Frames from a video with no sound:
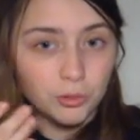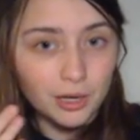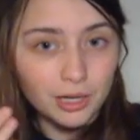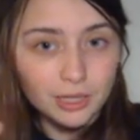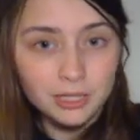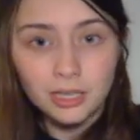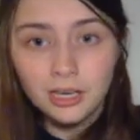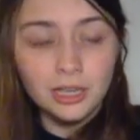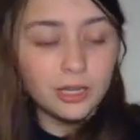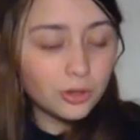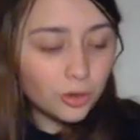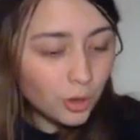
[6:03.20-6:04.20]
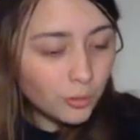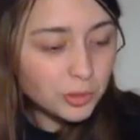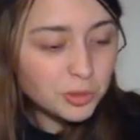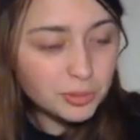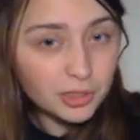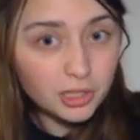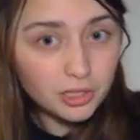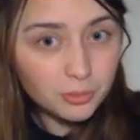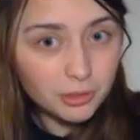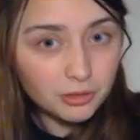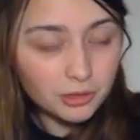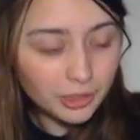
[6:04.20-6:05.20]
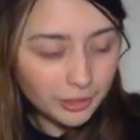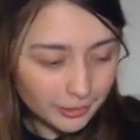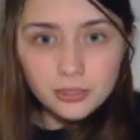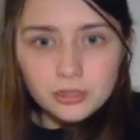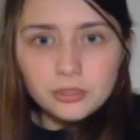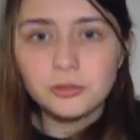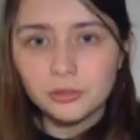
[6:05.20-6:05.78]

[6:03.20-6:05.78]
eyes and almost blonde brown hair. So